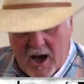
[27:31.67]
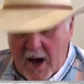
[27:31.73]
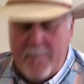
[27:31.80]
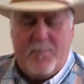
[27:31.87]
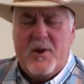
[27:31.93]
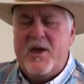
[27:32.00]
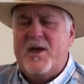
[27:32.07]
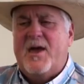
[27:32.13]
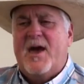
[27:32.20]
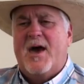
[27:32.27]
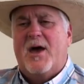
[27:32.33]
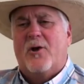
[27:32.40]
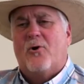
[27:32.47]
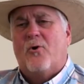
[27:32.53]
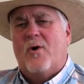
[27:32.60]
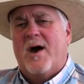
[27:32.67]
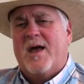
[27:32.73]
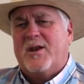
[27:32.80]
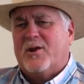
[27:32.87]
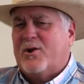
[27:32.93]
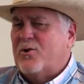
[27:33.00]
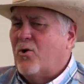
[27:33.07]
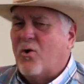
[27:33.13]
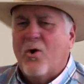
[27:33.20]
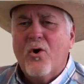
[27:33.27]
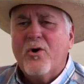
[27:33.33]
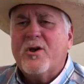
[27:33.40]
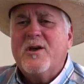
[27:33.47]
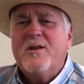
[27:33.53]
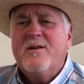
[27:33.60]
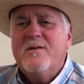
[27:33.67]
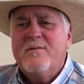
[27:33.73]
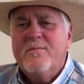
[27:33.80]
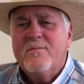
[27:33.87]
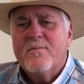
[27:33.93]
A piano and an organ,